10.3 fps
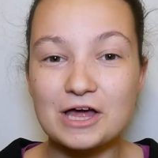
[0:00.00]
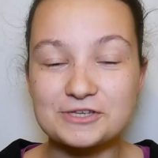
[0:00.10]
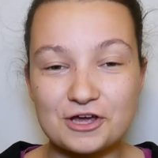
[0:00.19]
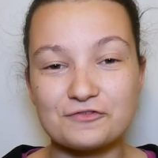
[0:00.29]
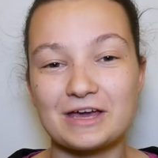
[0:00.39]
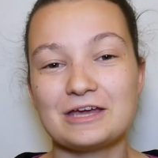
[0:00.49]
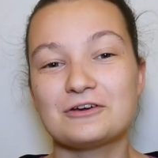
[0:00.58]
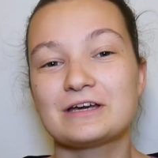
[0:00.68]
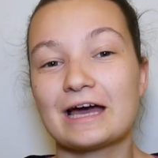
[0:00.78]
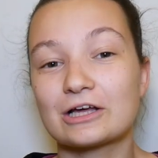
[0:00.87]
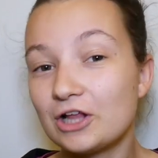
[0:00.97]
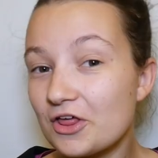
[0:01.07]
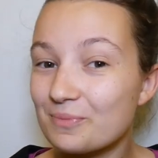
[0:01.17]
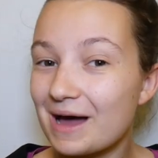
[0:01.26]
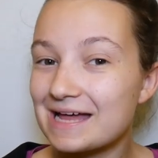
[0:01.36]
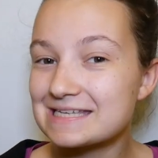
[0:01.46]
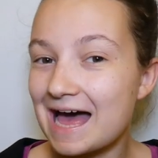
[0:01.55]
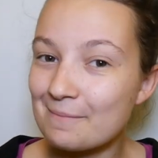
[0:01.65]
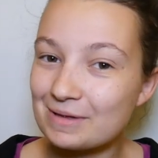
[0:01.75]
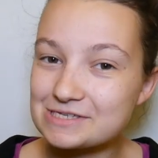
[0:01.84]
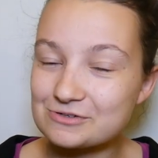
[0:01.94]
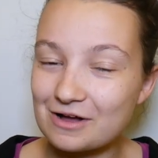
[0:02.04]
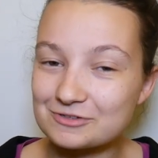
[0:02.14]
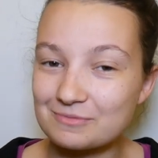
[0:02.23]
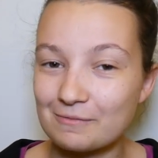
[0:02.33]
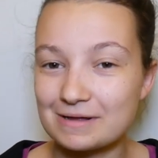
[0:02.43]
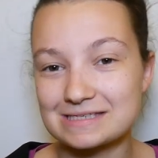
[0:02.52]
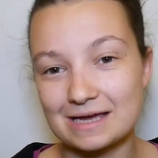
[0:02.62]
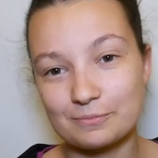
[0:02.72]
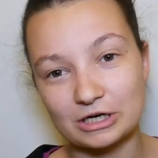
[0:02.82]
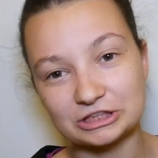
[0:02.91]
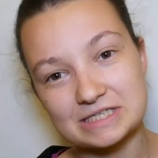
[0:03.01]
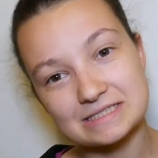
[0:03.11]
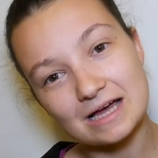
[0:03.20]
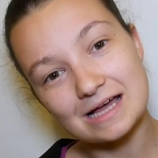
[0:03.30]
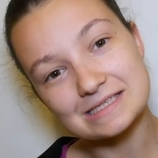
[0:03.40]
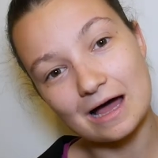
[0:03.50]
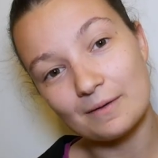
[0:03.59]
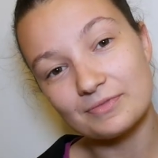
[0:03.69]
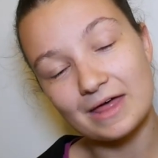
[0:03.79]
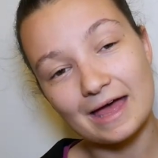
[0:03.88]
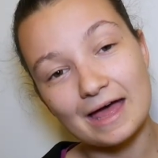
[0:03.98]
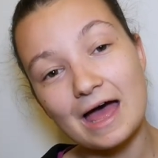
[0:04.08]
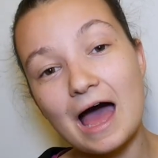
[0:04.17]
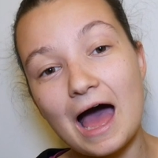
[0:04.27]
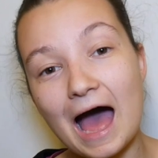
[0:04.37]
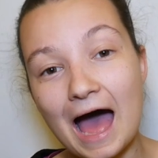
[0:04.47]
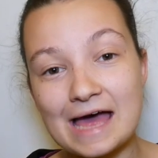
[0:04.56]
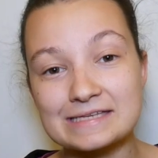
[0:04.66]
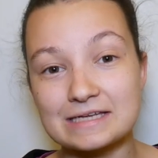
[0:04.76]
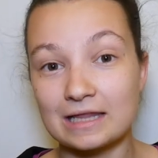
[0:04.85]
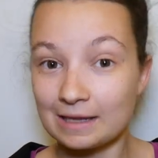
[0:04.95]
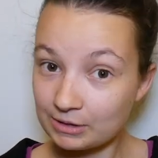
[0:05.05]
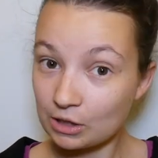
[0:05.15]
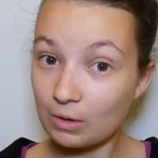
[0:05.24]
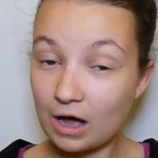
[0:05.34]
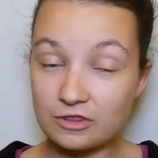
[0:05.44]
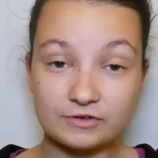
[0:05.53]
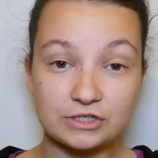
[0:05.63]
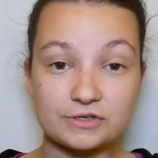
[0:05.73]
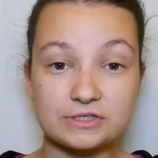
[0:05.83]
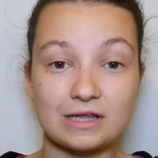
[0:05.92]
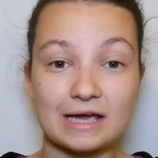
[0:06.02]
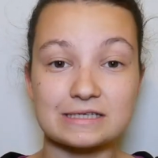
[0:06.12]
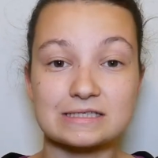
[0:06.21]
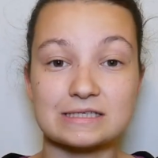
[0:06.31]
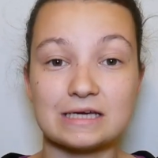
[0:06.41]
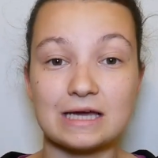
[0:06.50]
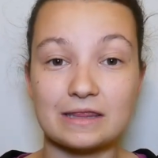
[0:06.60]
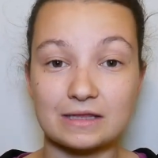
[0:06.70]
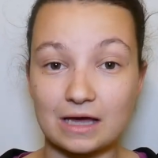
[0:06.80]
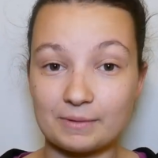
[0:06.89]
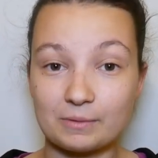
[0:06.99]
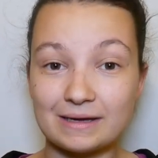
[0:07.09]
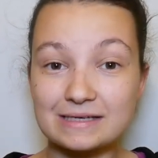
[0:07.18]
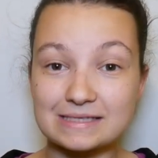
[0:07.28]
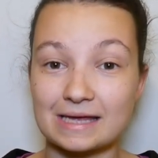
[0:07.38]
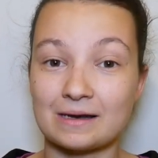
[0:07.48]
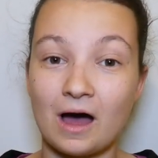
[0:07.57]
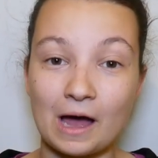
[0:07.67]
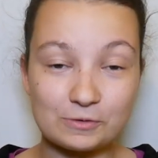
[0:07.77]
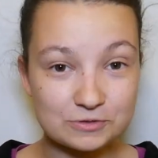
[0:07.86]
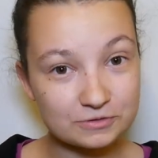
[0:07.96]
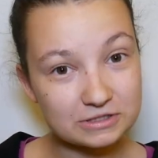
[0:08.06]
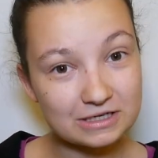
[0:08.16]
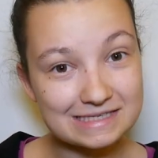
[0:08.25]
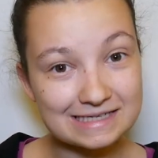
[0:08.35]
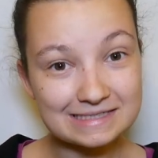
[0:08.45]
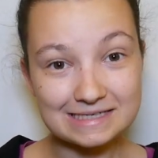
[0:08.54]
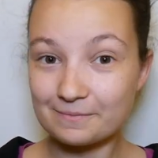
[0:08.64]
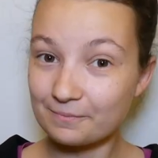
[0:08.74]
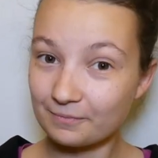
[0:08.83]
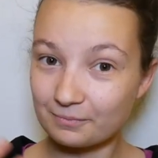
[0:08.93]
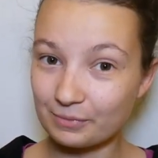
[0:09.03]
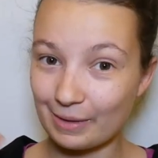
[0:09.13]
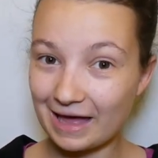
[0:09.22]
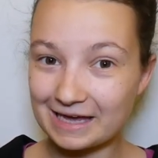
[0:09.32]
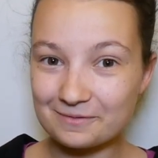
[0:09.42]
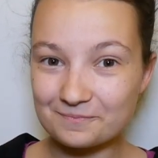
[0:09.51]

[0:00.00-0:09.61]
Don't forget, you can get cloth pads and menstrual cups from my website, Precious Stars, up there. And let me know what other videos you'd like to see in the coming weeks, and I will talk to you guys later. Bye-bye.